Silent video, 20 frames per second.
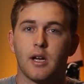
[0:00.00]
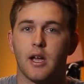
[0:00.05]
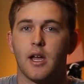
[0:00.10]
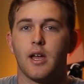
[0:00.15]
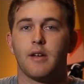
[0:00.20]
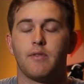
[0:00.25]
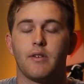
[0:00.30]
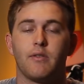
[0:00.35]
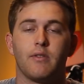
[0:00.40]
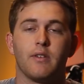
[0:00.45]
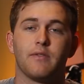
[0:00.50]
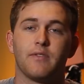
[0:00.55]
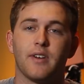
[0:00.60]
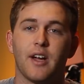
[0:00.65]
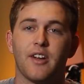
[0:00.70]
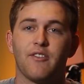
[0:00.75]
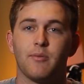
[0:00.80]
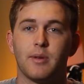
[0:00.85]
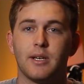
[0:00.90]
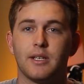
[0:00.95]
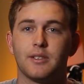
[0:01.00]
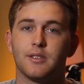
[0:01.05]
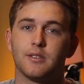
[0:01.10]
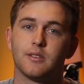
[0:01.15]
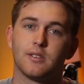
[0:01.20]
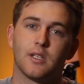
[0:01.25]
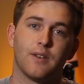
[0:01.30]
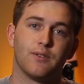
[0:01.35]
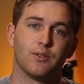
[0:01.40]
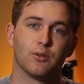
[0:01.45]
I have every 5 minutes, it
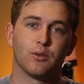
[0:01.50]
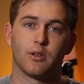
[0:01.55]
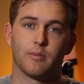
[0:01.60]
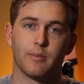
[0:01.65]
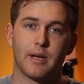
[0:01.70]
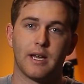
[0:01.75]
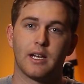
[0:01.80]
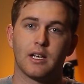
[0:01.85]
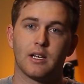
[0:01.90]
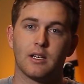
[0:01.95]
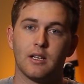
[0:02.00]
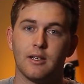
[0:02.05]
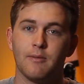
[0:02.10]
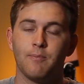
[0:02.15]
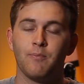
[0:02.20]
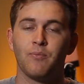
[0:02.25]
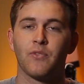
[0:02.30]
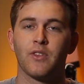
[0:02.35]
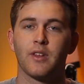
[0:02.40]
saves automatically.